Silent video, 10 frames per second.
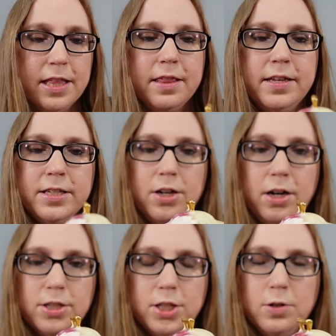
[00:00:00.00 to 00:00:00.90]
This
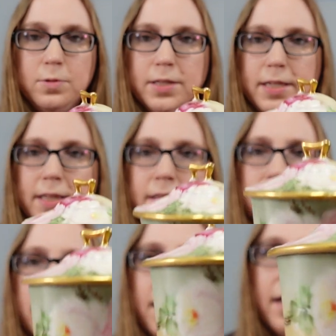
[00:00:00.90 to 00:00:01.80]
also was in the
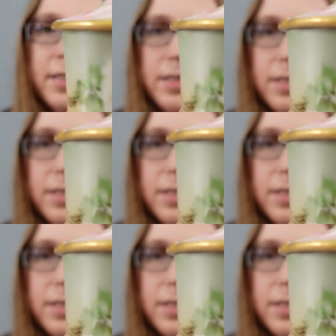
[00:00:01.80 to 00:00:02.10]
lot.